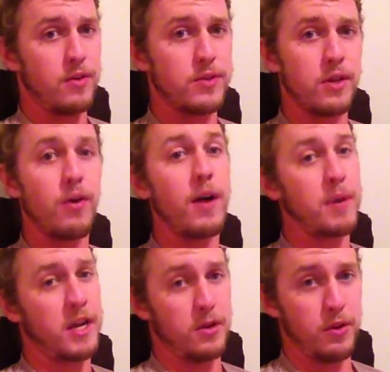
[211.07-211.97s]
So I'm
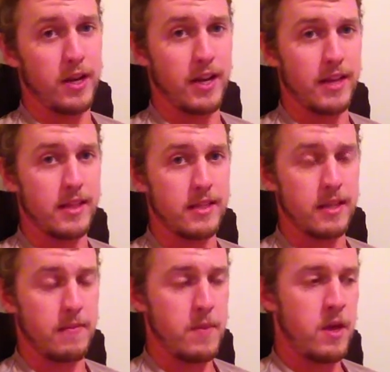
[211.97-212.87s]
going to do it at night this time.